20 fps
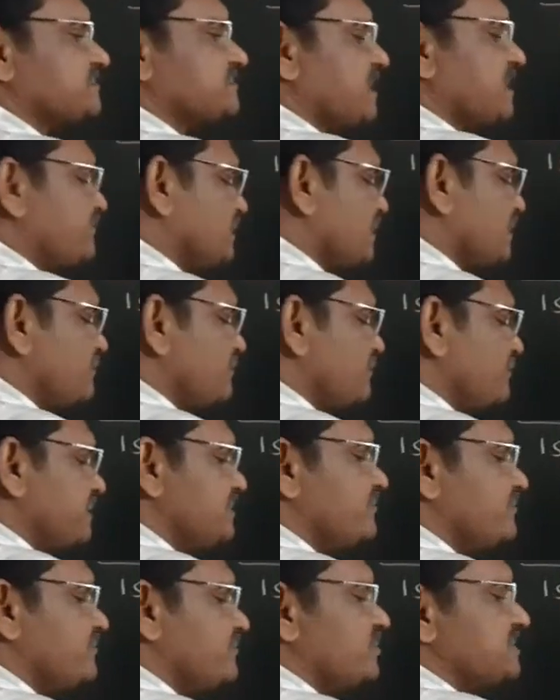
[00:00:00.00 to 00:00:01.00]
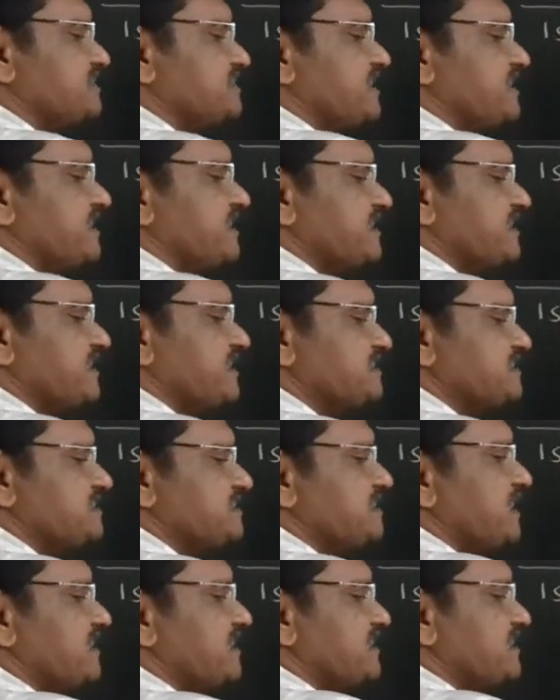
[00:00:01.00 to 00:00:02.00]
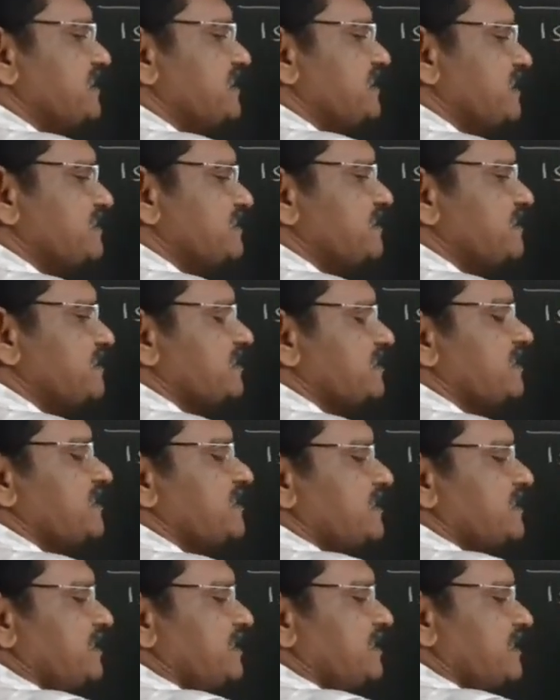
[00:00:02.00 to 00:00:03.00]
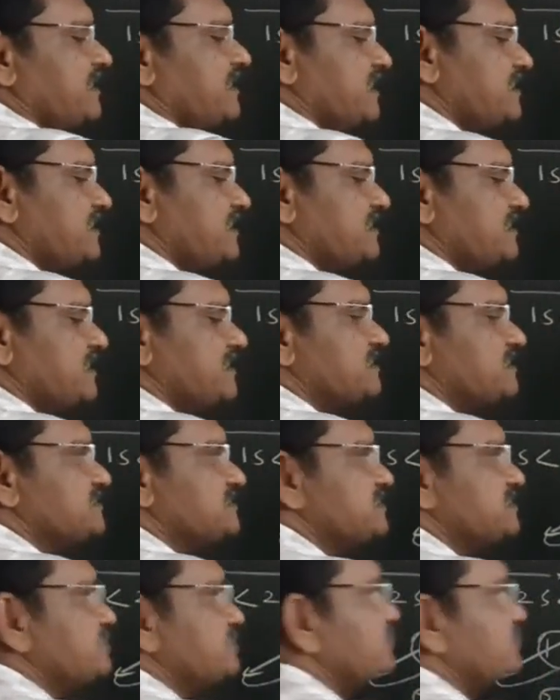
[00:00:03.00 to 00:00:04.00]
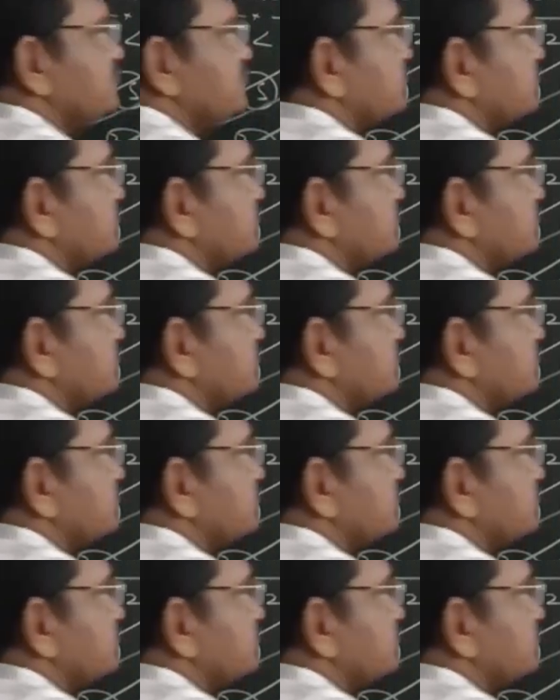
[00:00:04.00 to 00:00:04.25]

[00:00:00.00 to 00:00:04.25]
after completing 4s, then next electron enters into